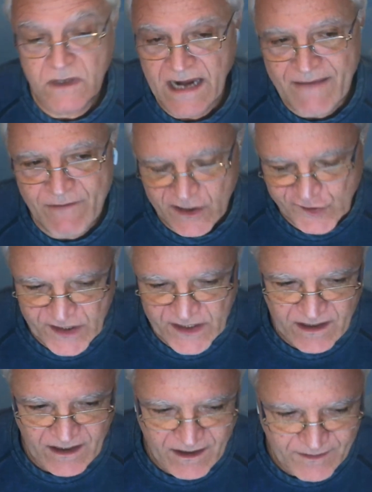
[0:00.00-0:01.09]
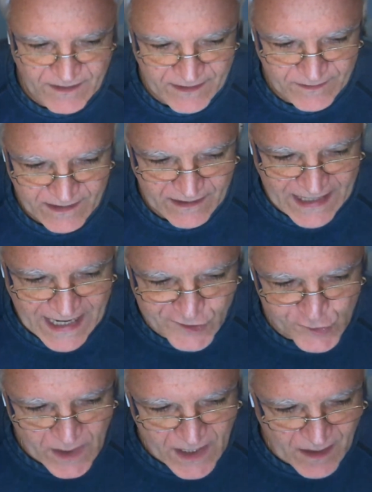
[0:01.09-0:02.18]
leveraging the
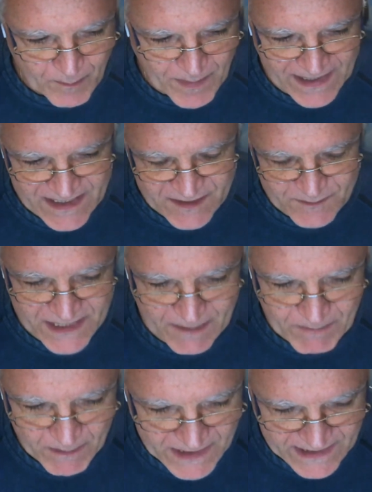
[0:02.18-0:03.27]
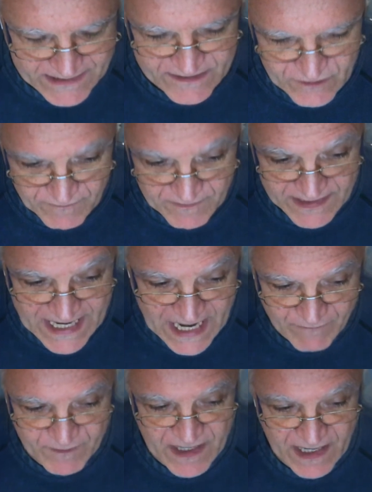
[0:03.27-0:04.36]
natural parallelism capabilities of
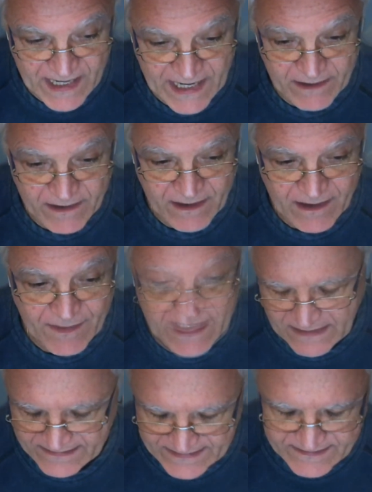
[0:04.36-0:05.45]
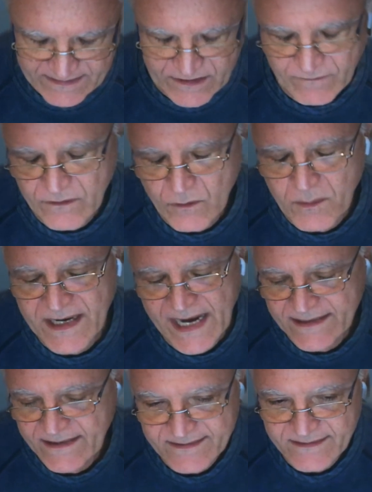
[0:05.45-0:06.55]
Kafka and elasticity of
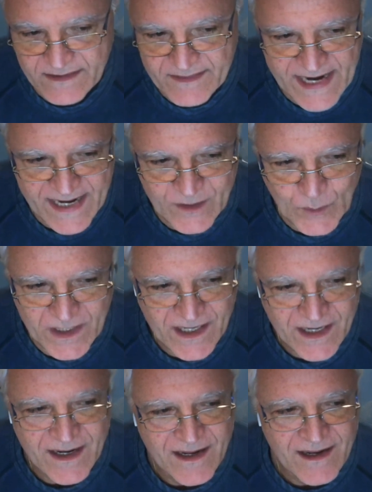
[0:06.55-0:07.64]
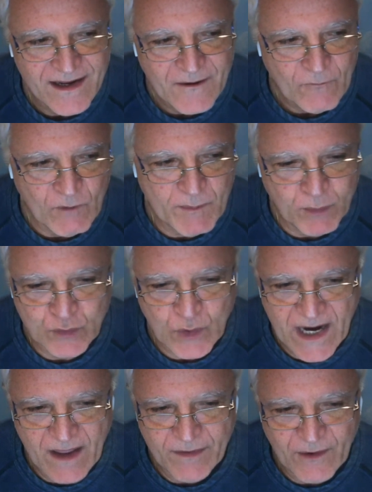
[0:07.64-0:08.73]
Kubernetes, in the end, we put
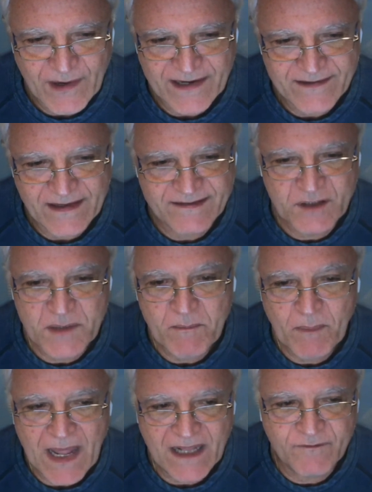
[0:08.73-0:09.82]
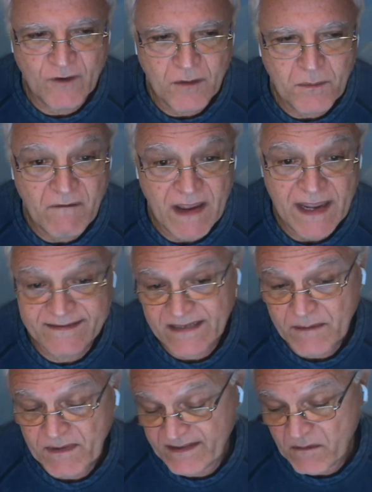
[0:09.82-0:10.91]
together a streaming platform,
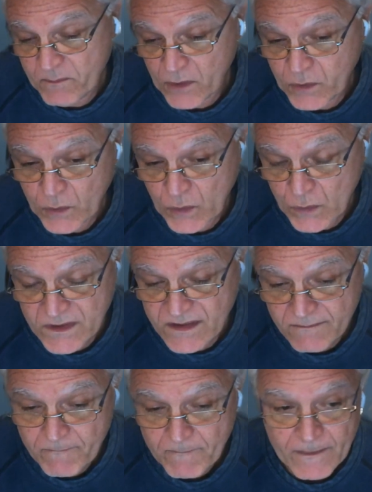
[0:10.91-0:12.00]
extremely simple to use,